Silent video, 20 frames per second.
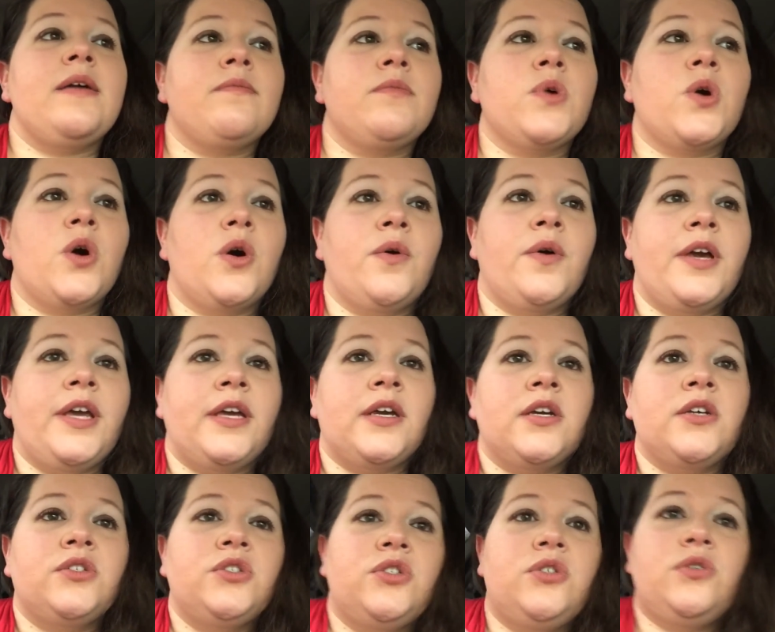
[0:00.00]
am
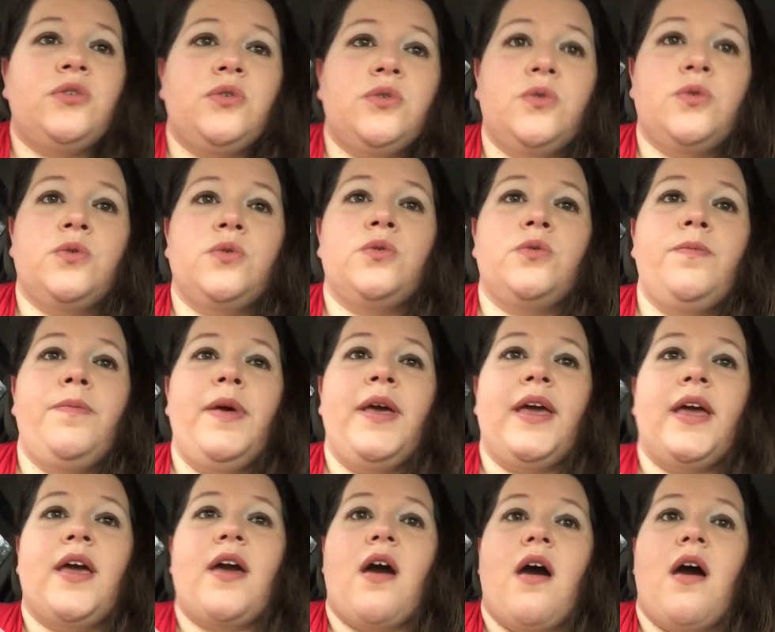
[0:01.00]
going to pick